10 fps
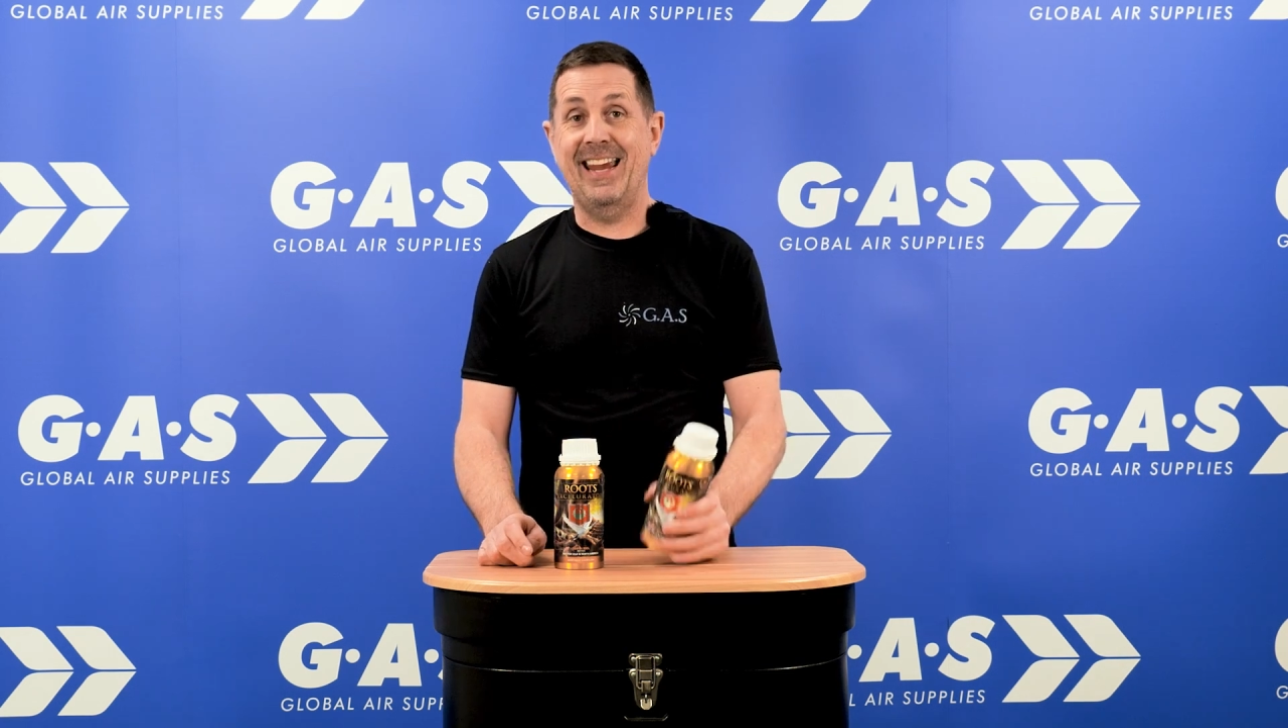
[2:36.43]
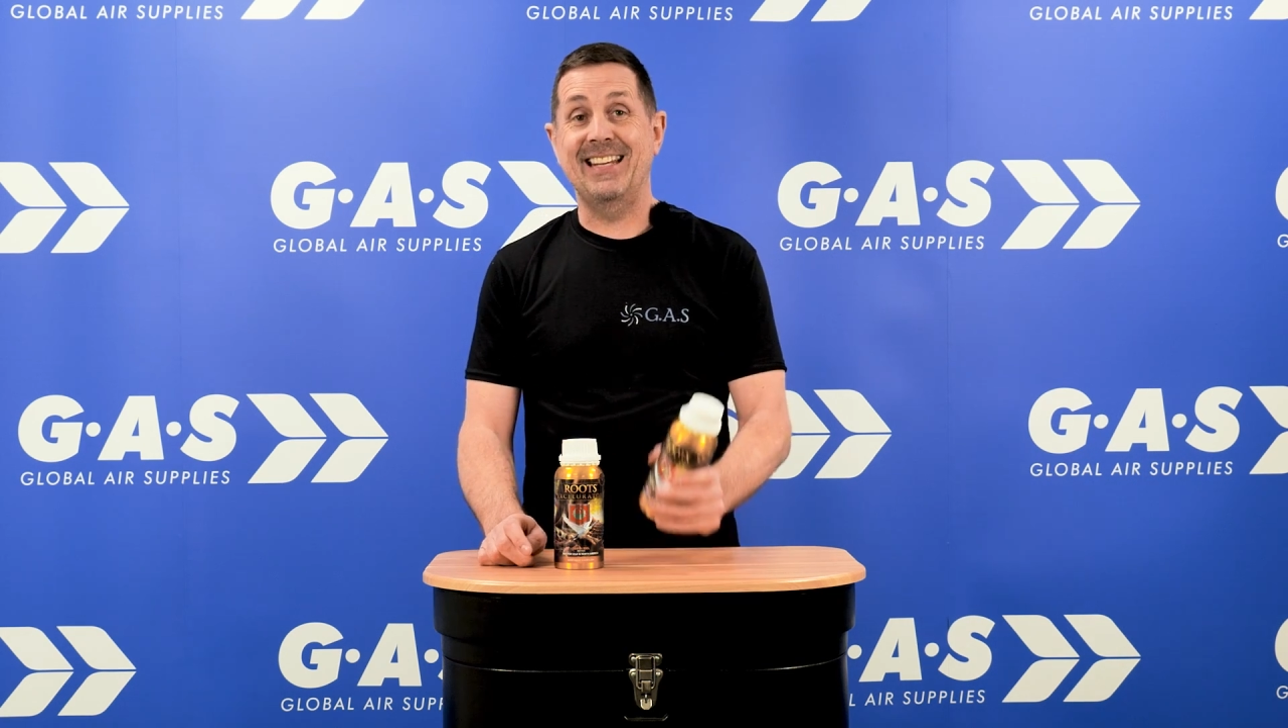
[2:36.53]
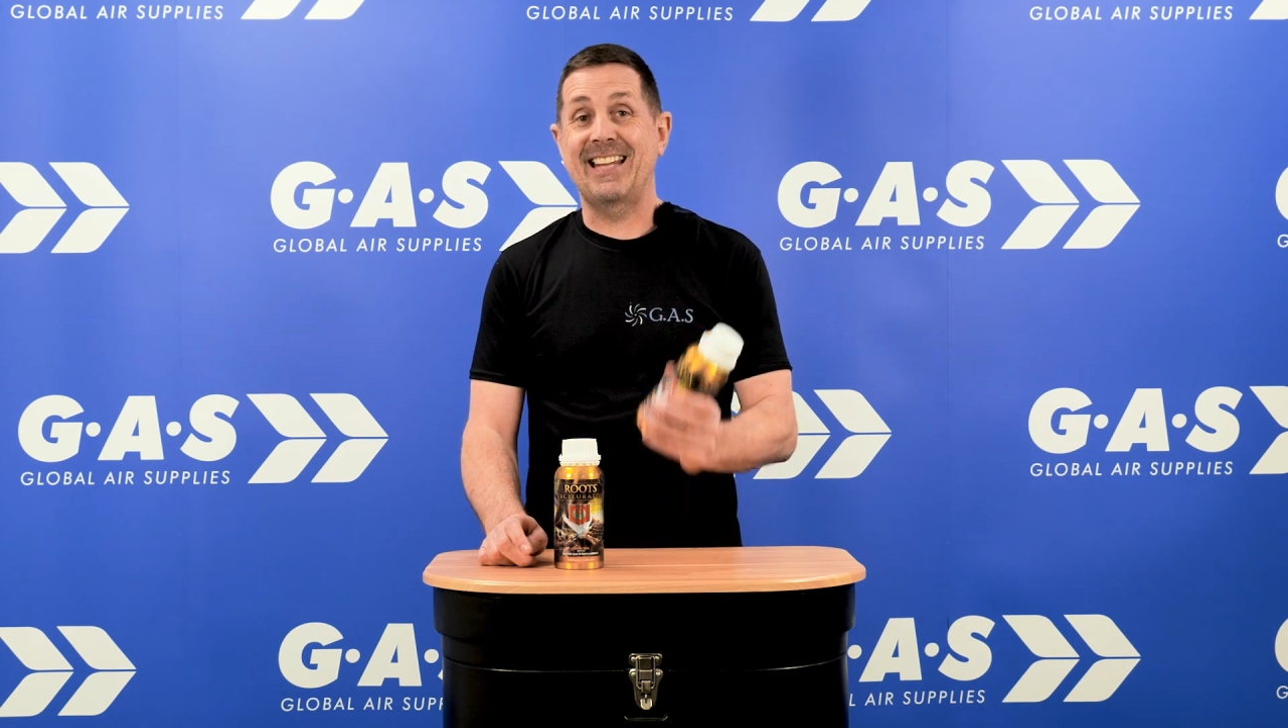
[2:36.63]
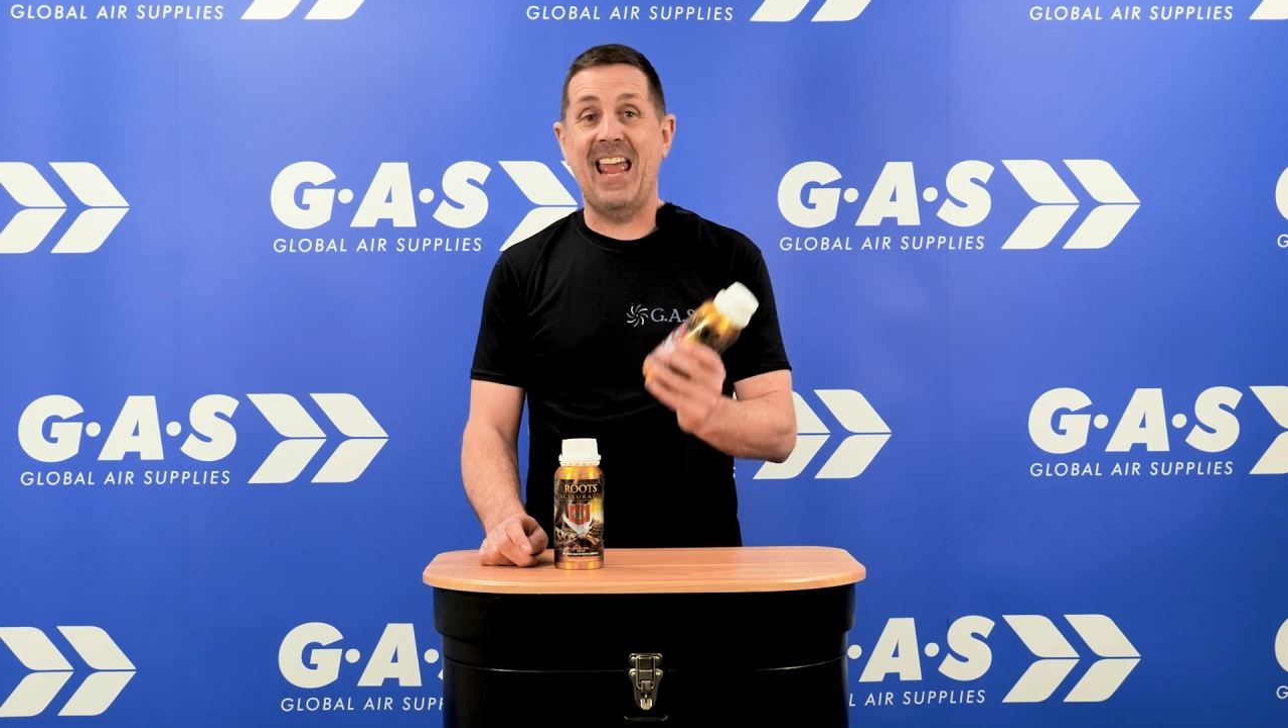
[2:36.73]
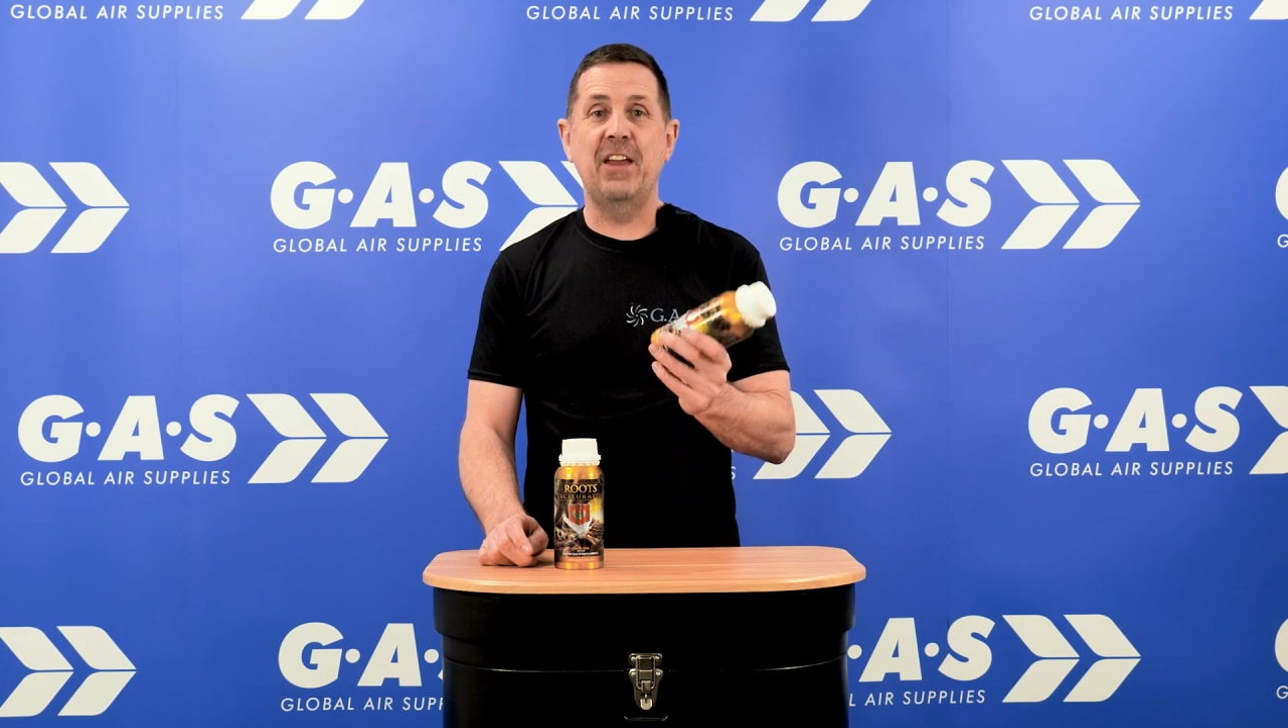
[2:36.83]

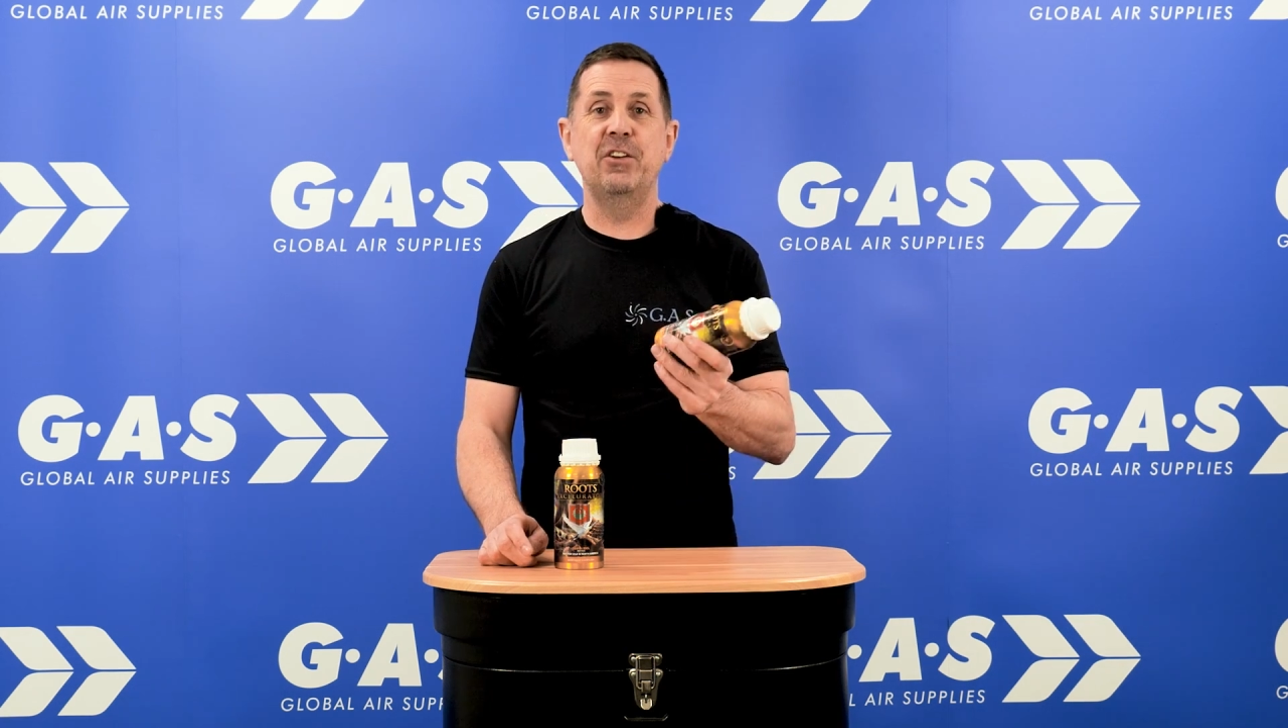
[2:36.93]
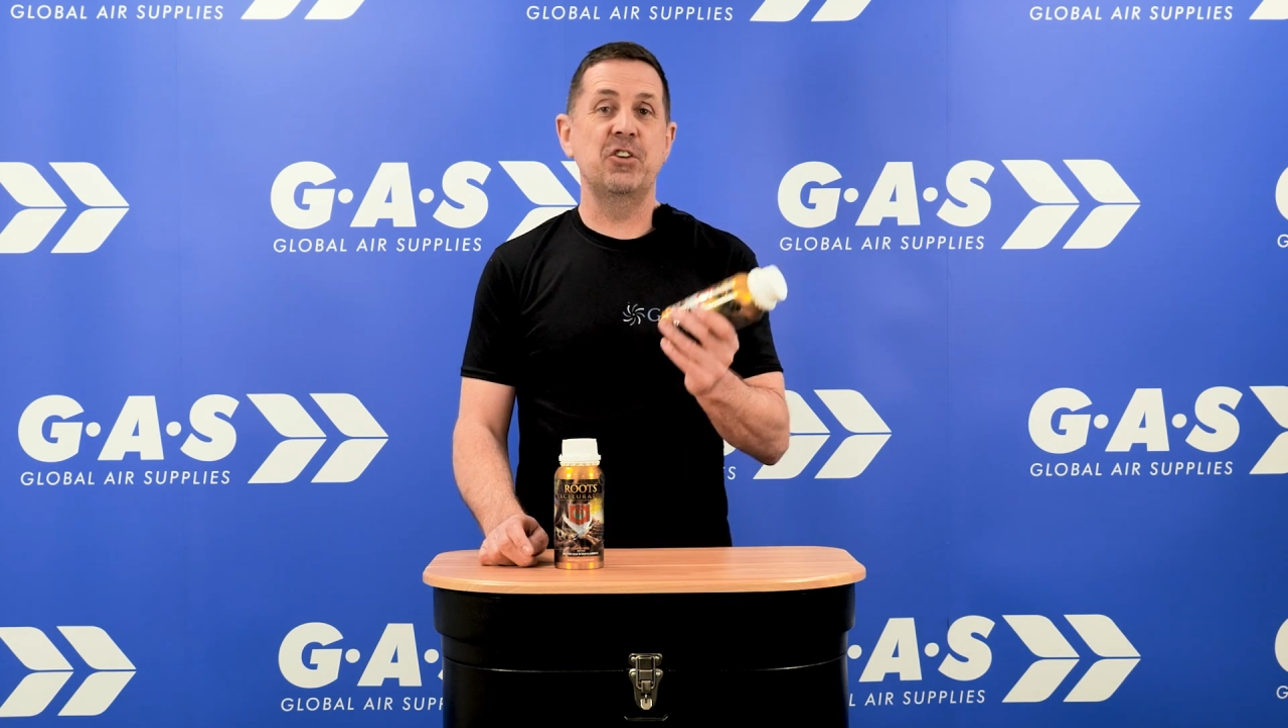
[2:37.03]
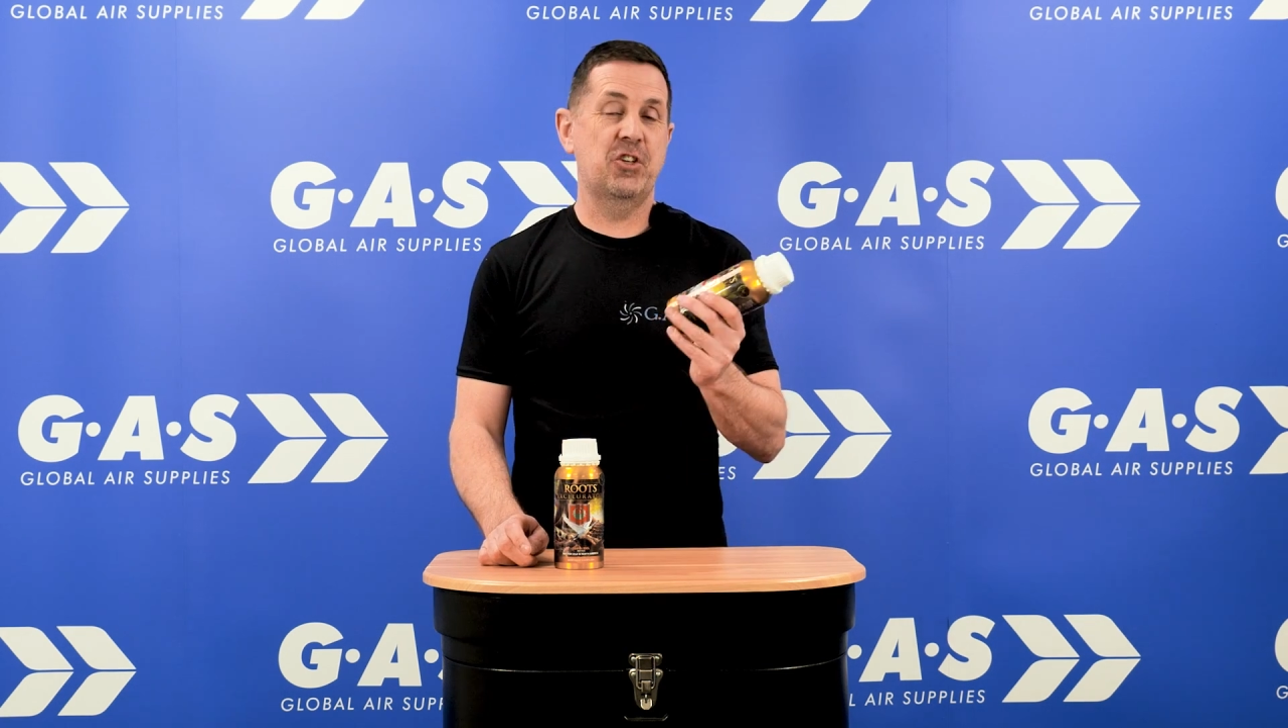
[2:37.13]
it's head and